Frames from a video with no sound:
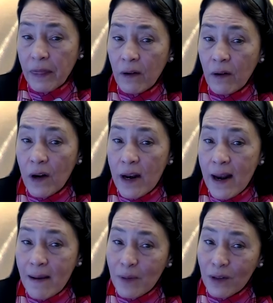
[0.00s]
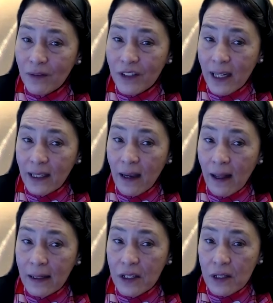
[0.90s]
there are a number of
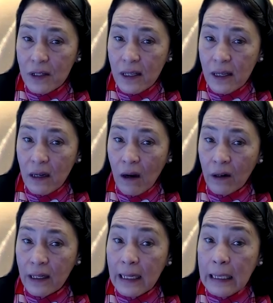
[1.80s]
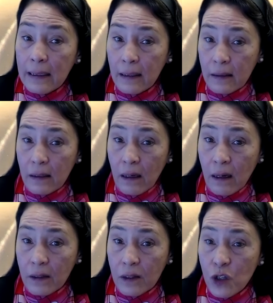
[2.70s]
technologies that are needed
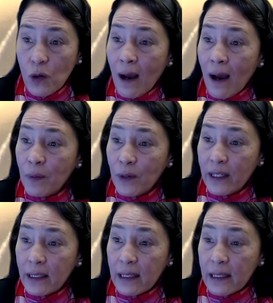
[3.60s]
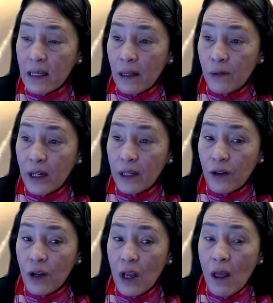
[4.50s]
uh, to operate an
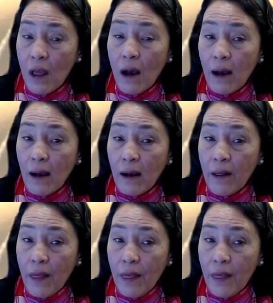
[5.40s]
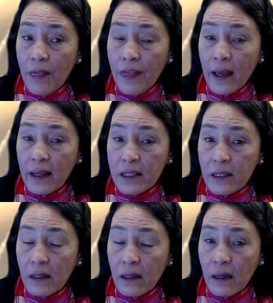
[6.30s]
accelerator uh, that
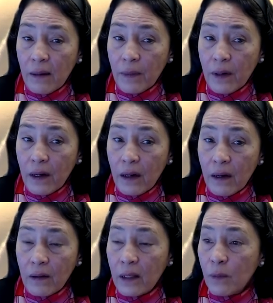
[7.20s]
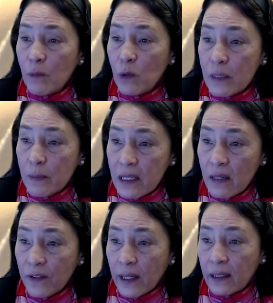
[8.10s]
um, are a little bit more
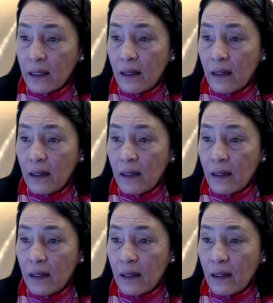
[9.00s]
specific.